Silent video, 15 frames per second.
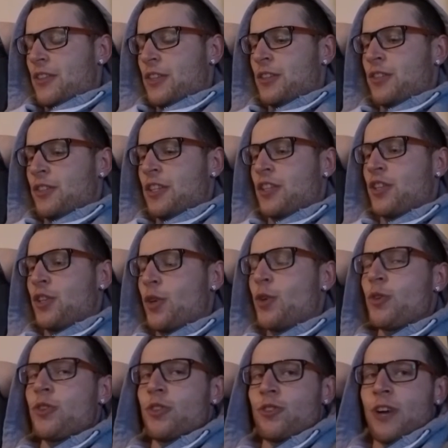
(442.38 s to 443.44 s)
the, the
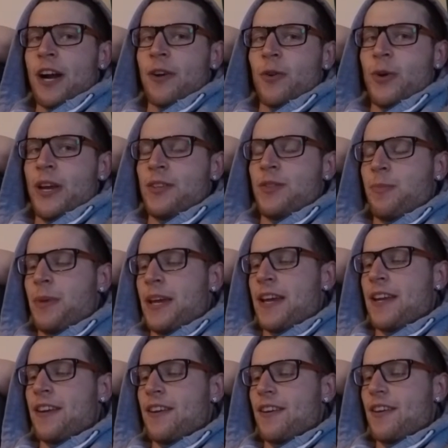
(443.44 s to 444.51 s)
huge struggle has
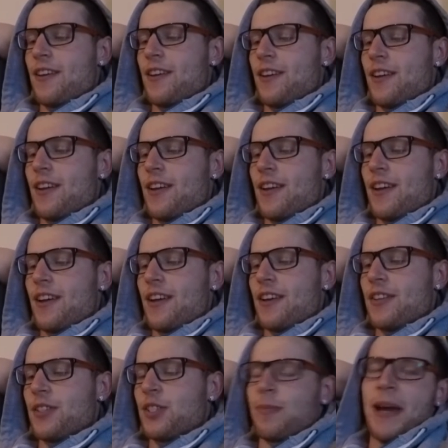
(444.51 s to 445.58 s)
been
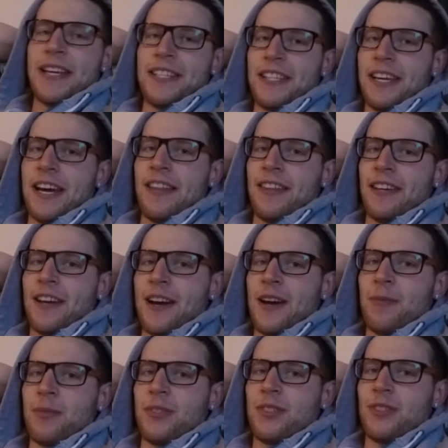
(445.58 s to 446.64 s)
spacing out the
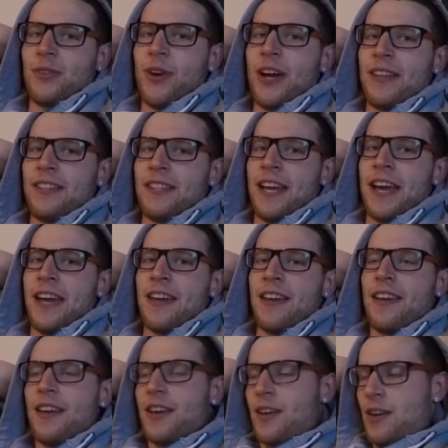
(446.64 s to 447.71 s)
carbs throughout the
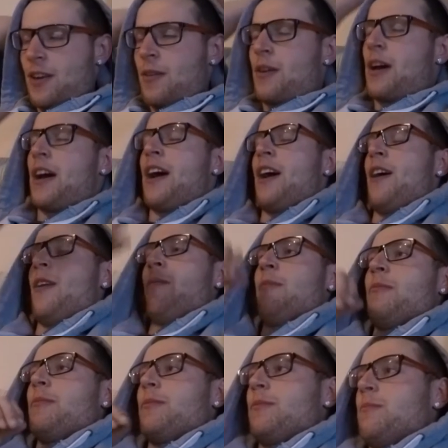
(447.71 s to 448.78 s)
day
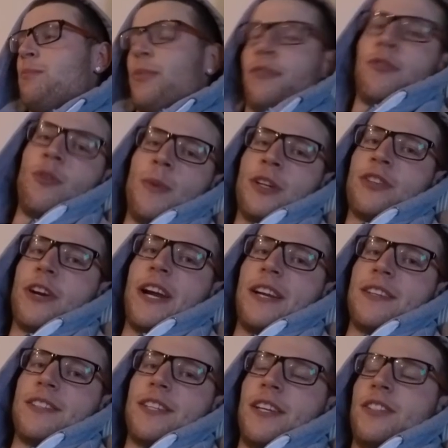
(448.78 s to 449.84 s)
um, before my
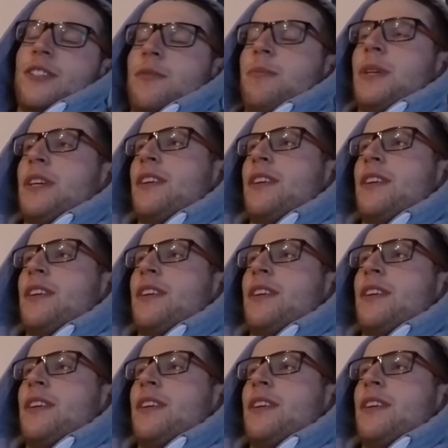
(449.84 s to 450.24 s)
training session